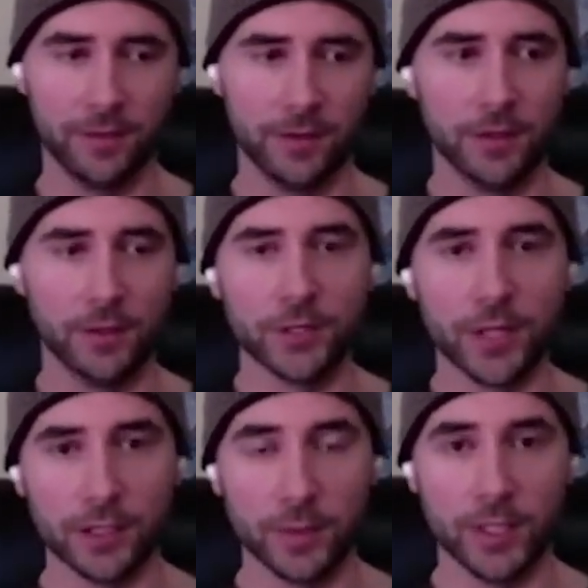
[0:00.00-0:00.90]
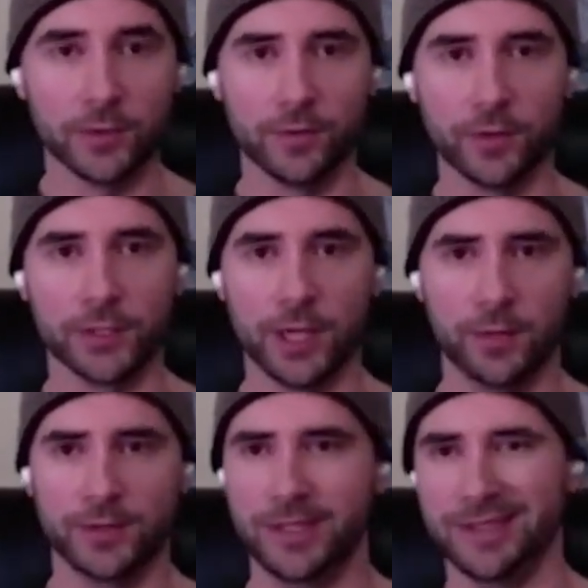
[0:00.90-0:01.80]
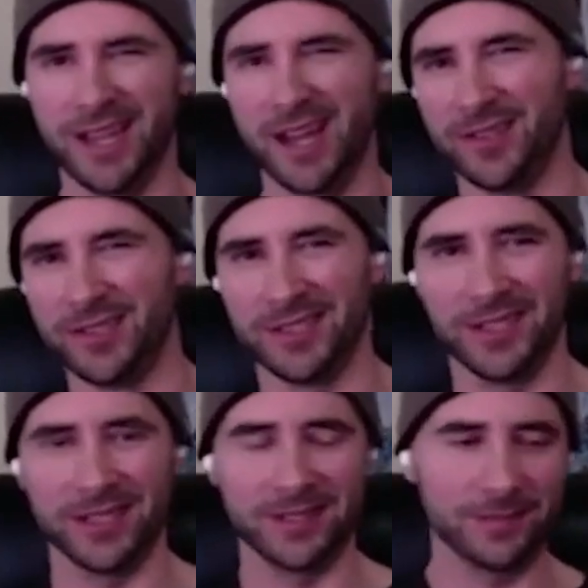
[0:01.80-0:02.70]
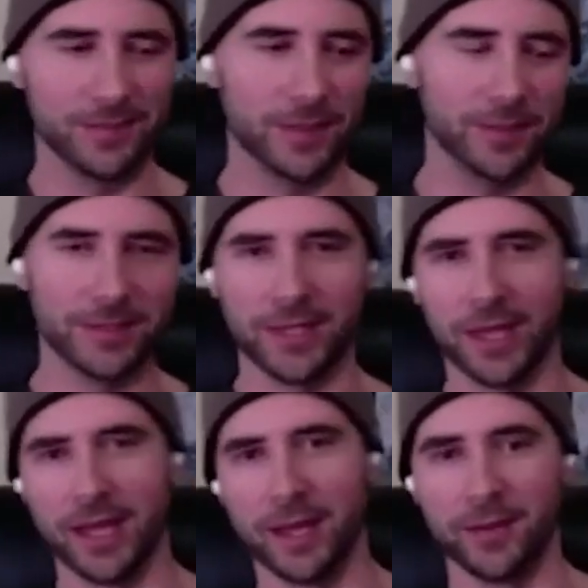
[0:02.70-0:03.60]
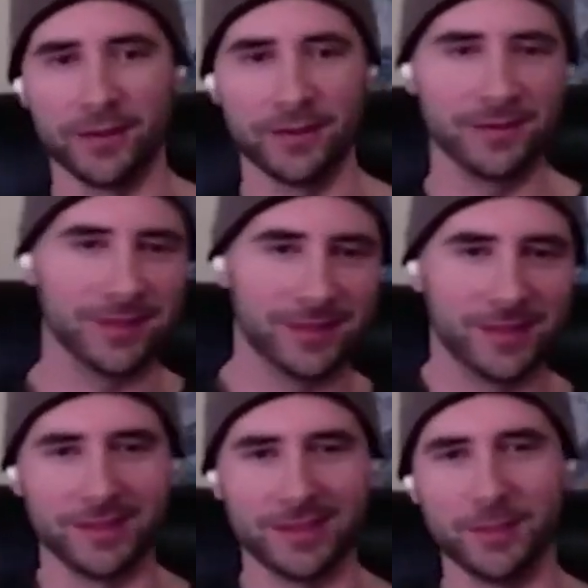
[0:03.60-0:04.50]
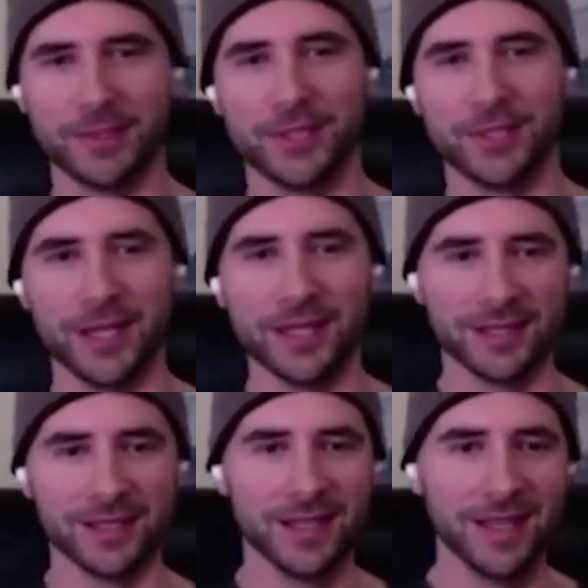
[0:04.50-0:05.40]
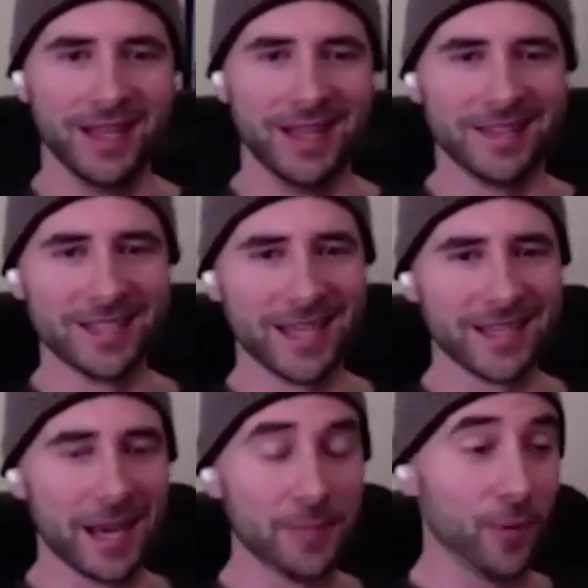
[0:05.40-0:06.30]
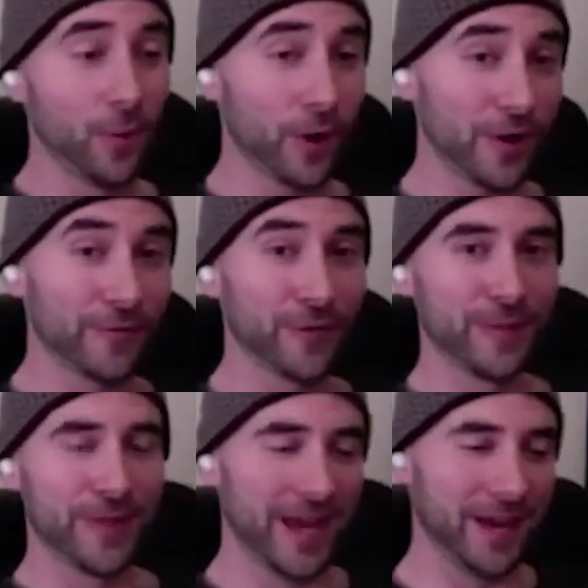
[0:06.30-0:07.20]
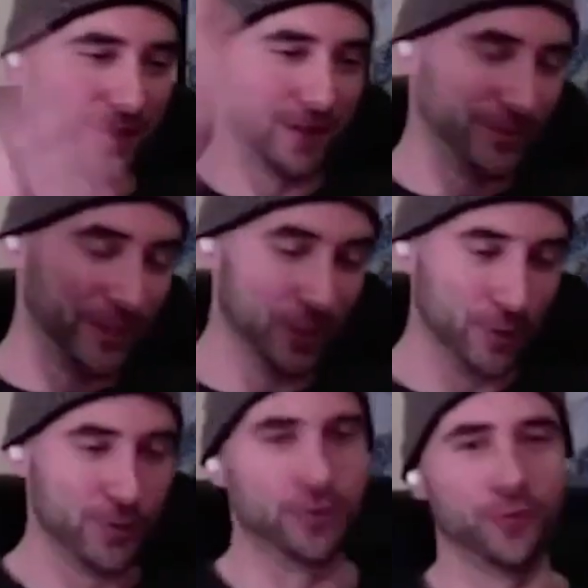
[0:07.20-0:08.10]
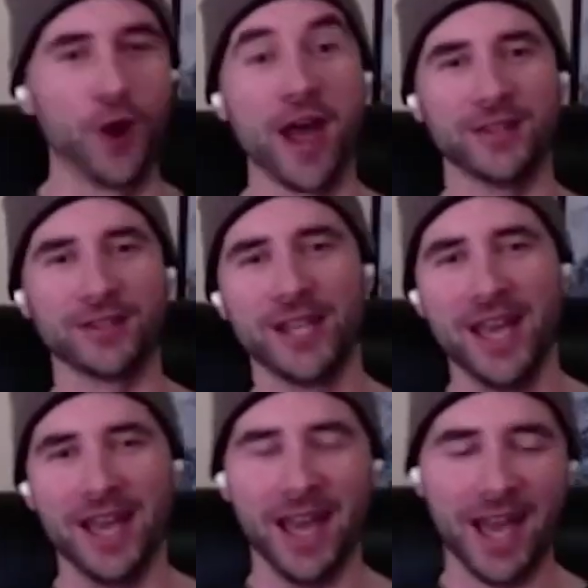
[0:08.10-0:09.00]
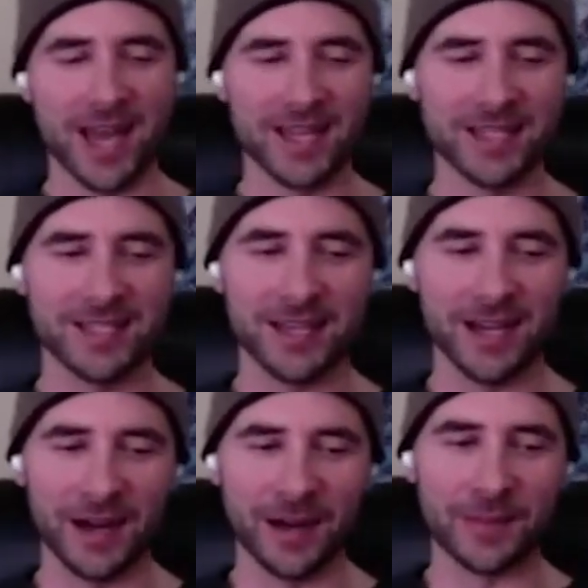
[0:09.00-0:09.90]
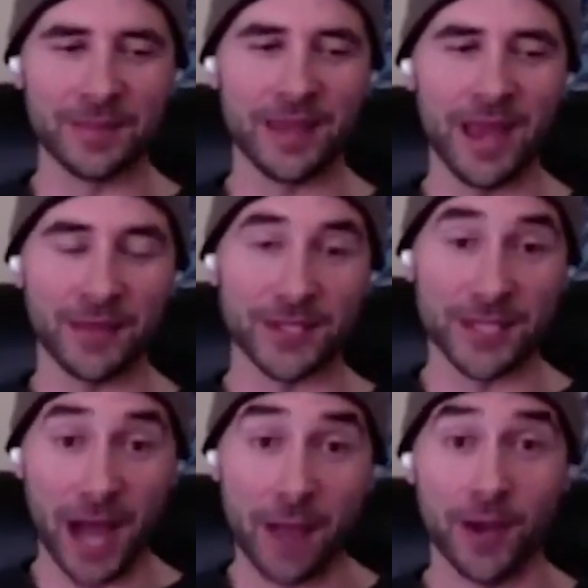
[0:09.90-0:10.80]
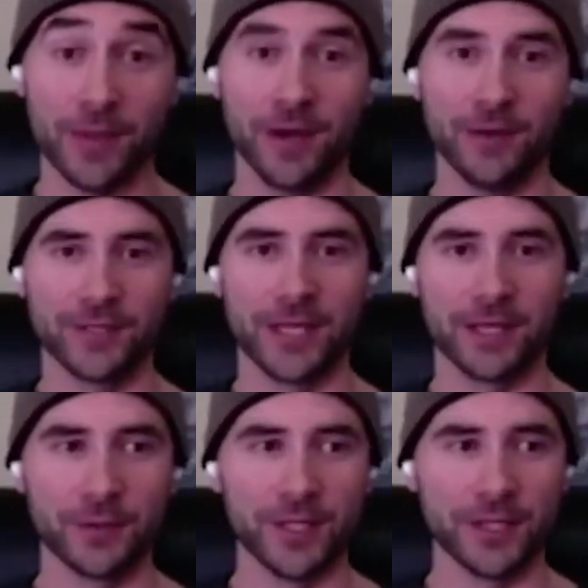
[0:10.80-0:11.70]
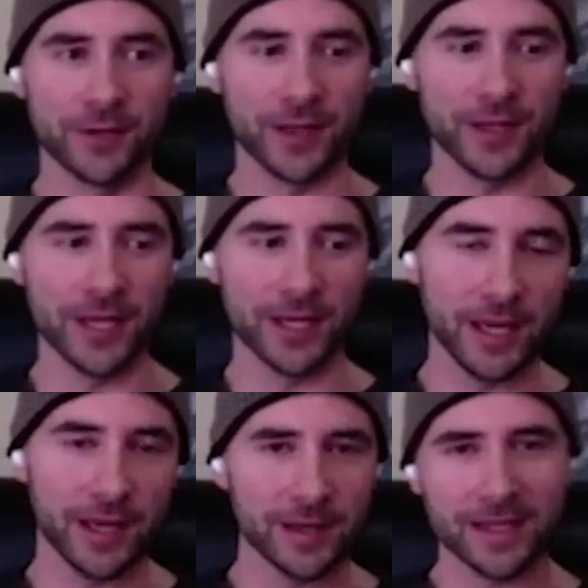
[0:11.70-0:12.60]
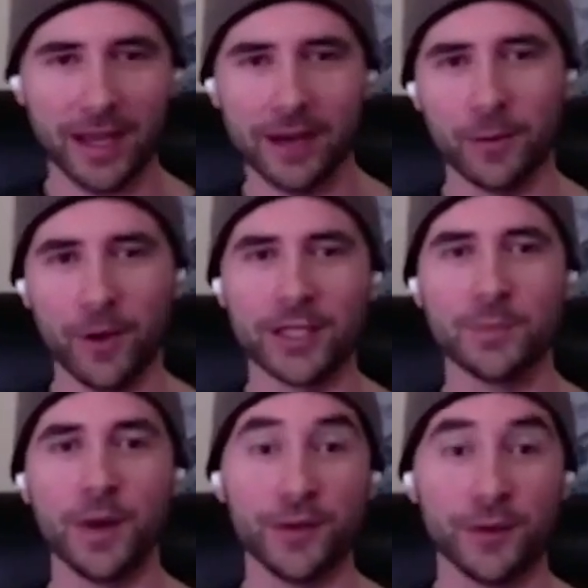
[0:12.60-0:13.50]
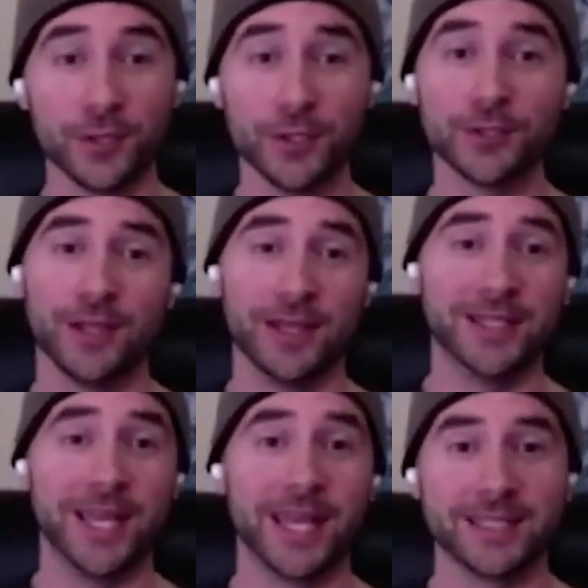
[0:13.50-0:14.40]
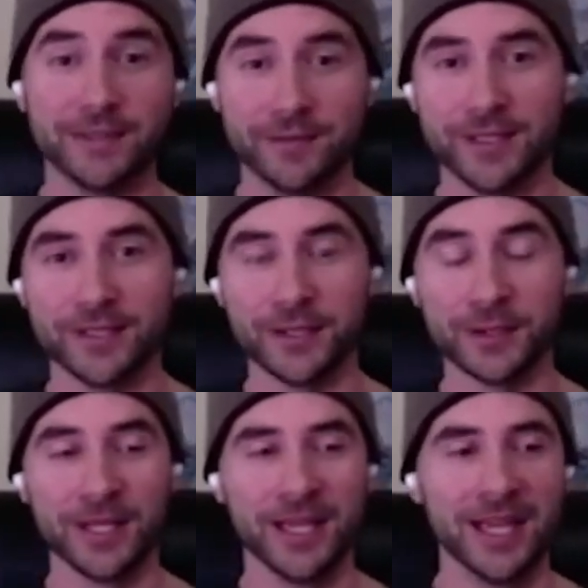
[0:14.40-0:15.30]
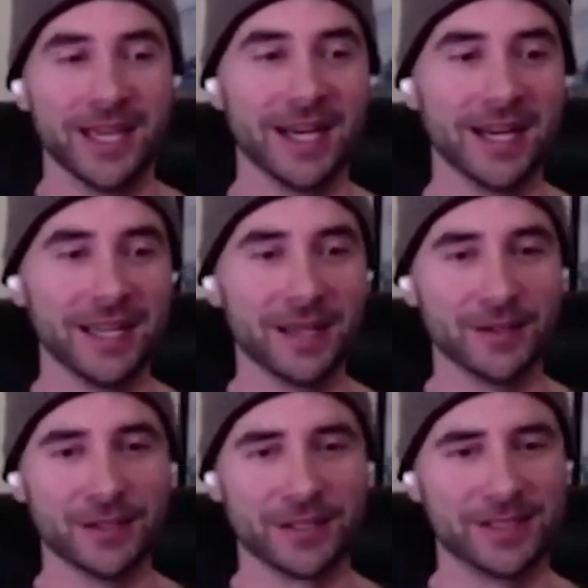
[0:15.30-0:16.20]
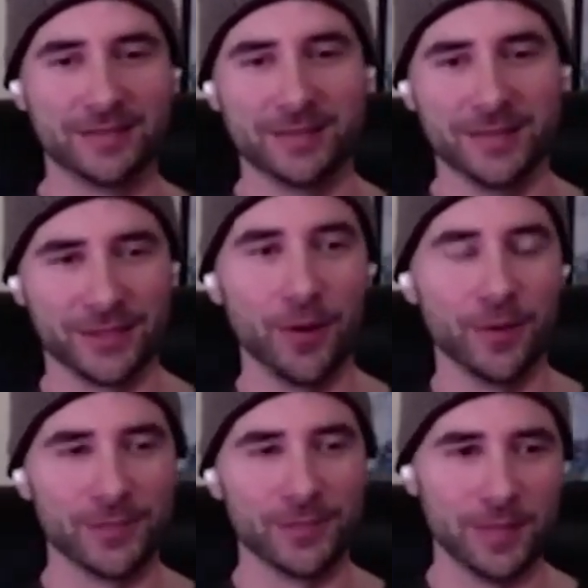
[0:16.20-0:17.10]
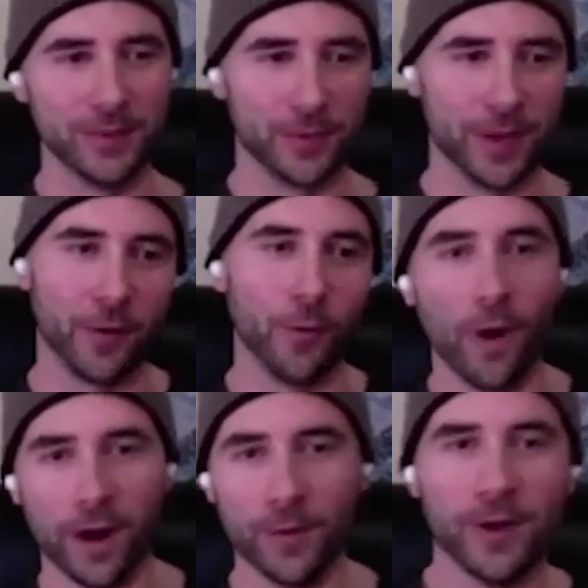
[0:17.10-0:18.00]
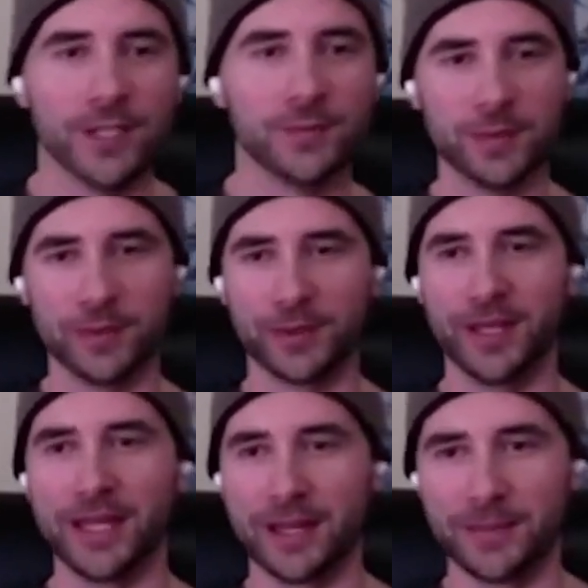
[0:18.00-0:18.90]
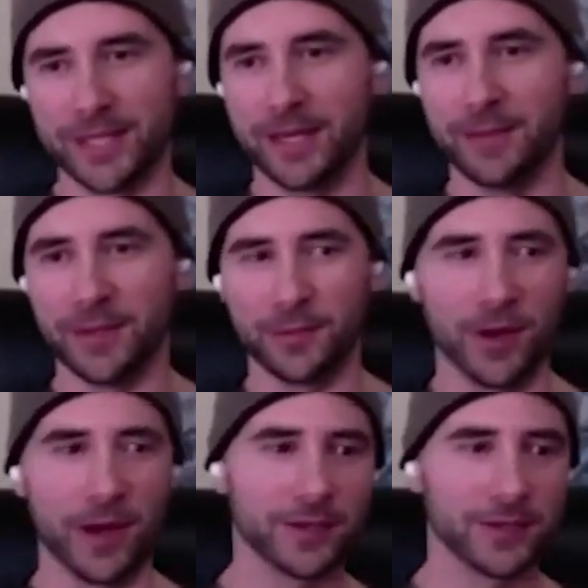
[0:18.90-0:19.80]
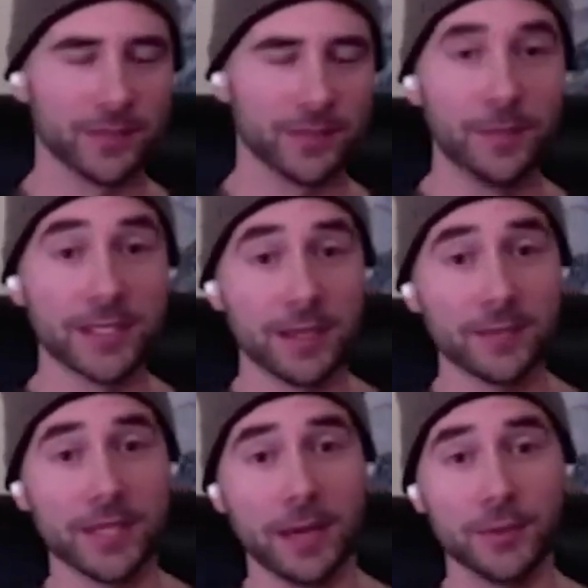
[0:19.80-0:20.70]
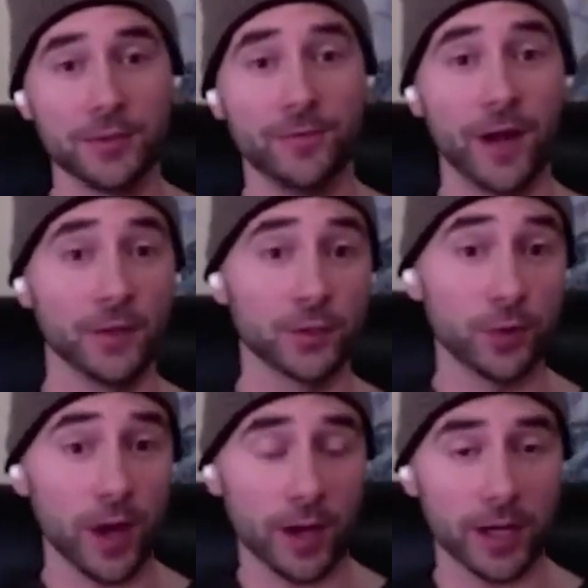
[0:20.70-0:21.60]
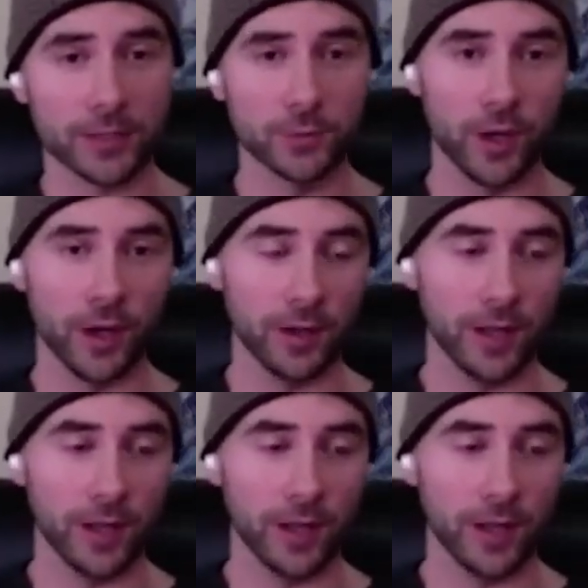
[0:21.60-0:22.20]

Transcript: a new sales page for the first time was like, now nah, this is like a probably a scam or this doesn't seem legit and things like that. But Warrior Forum, they had like those huge threads and um, at the time, I thought it was like a really great thing, and, and it kind of was, but there was also a lot of negativity too uh, you know, just there's always people, no matter what it was, people were like upset about the product or something. But sometimes you'd find those products where